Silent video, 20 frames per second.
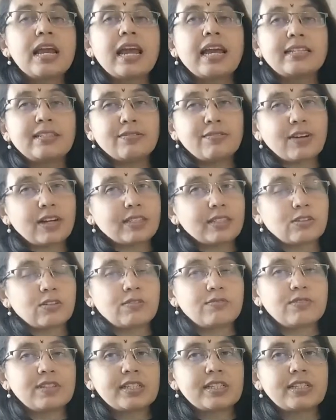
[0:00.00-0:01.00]
and their father
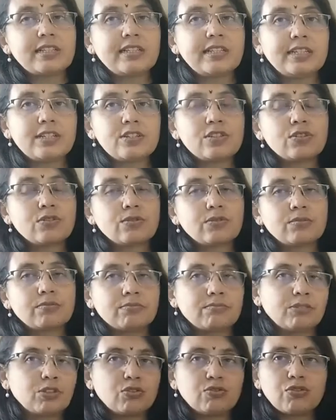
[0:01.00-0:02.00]
obviously needs to
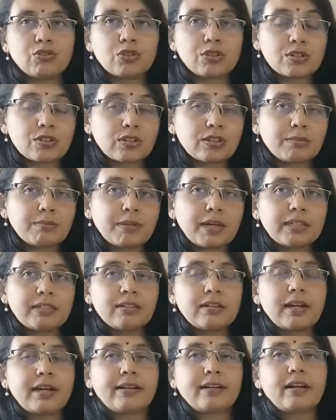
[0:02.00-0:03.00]
focus on the
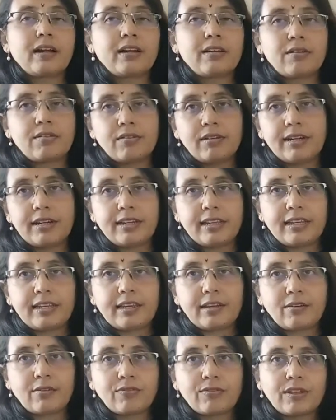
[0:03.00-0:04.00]
mother and can't really take
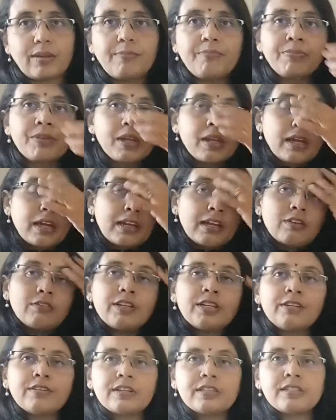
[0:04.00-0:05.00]
care of them. Now
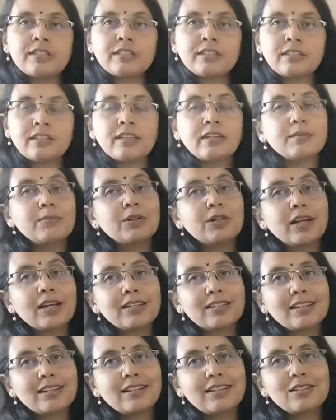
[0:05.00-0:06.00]
the interesting thing about
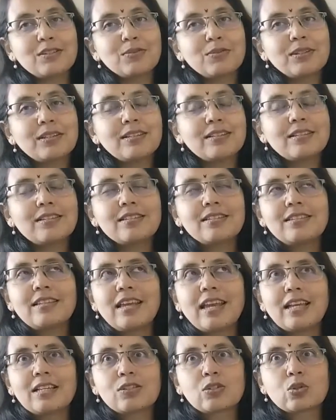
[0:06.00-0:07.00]
Asha and Ashwin is
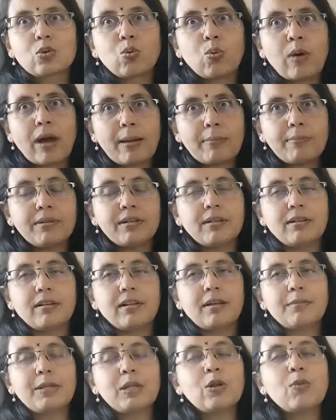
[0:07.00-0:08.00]
they squabble.
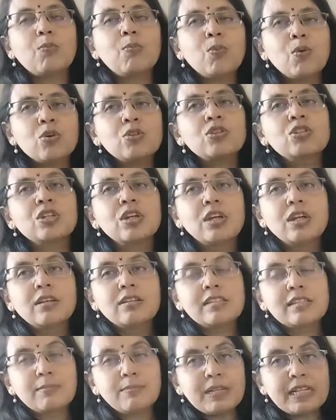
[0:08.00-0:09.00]
I mean, most
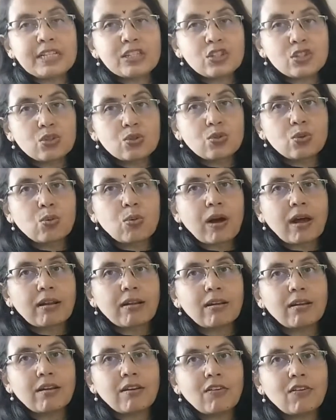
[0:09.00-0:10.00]
siblings do
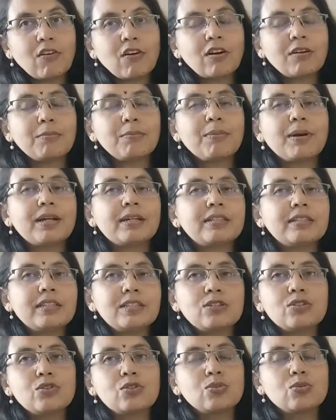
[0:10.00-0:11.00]
quarrel a lot, but
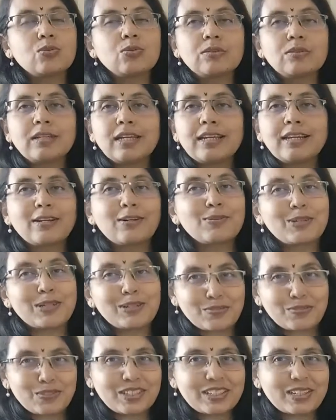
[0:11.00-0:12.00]
these two take it to a
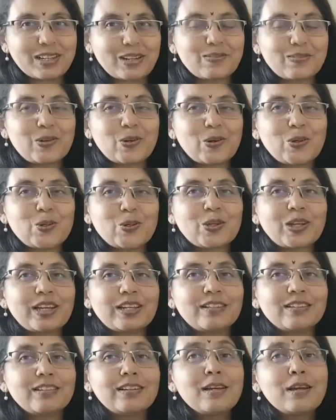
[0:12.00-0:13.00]
different level
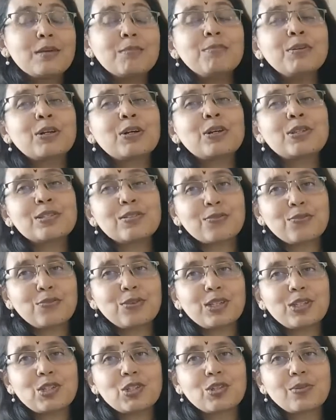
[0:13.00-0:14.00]
altogether, because of
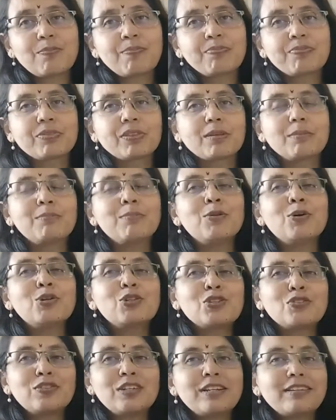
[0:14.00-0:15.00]
which
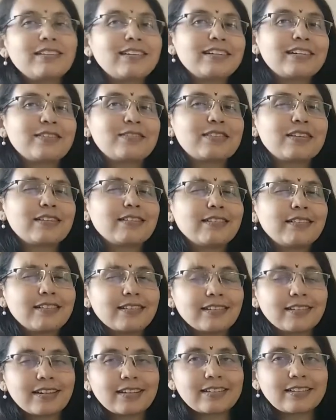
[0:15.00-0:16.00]
most of their relatives are
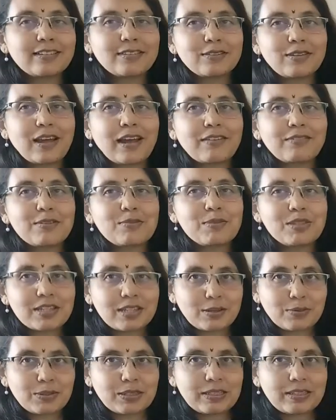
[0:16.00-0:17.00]
really reluctant to have them
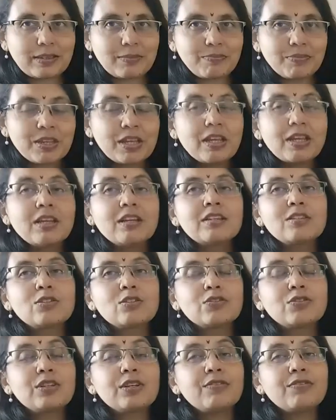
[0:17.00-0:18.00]
stay with them.
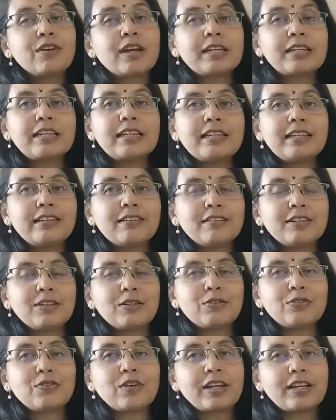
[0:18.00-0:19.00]
So they finally,
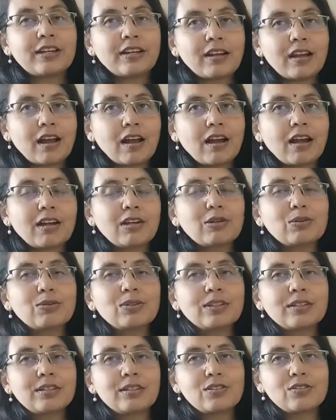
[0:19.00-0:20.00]
find an aunt
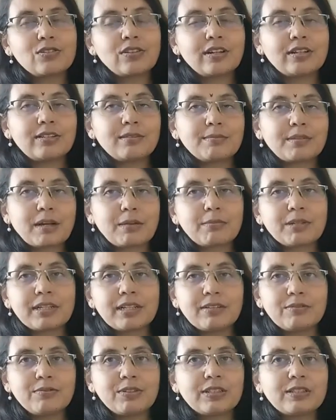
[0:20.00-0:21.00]
who agrees to let them come
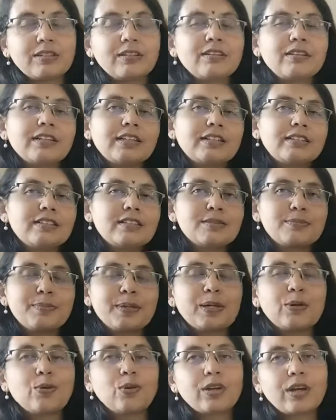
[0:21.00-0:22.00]
and live with her in this
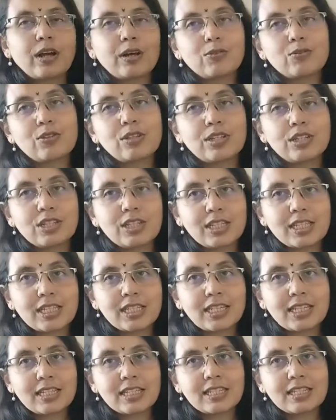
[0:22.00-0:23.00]
big old house that she
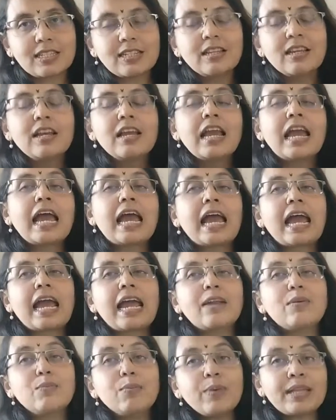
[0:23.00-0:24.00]
stays in.
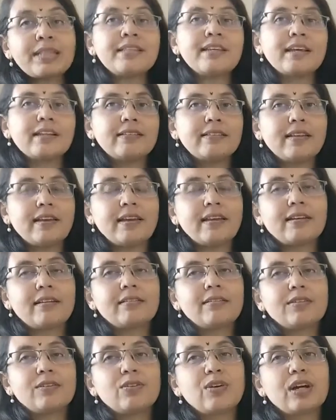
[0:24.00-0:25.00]
And when they are there,
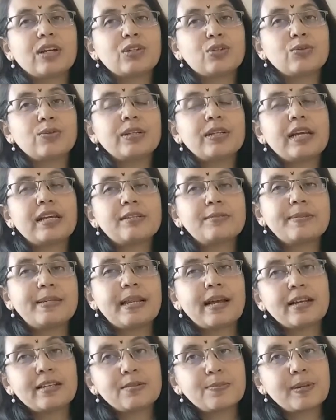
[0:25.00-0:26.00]
Ashwin has
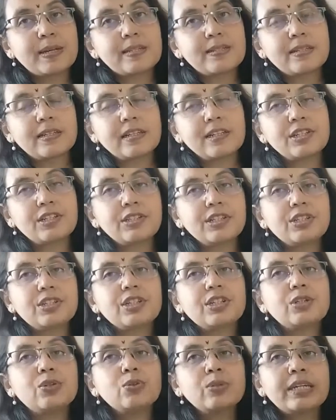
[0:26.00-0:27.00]
been asked by his English
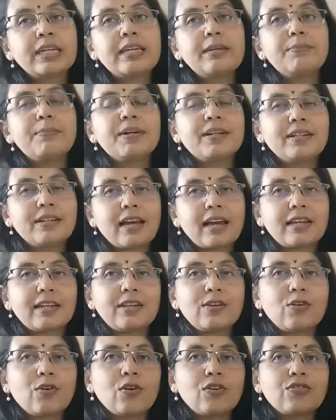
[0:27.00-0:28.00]
teacher to keep a
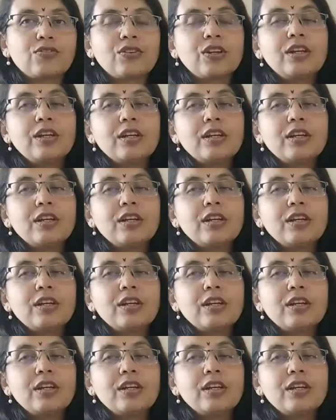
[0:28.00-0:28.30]
diary of